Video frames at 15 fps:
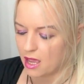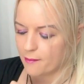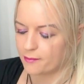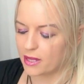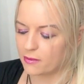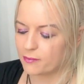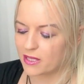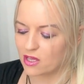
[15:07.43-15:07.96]

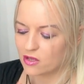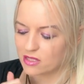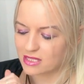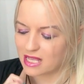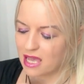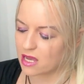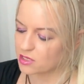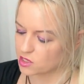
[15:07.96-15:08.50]
But because
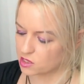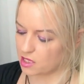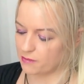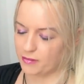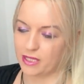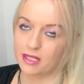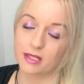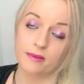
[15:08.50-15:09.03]
they are
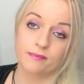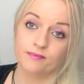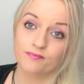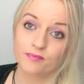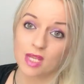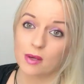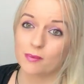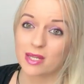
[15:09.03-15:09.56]
stubborn
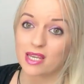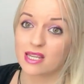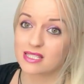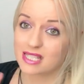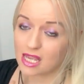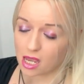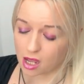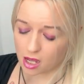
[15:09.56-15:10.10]
and because
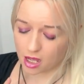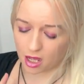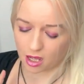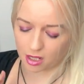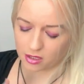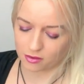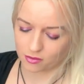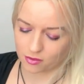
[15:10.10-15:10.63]
they
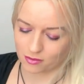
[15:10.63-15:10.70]
are,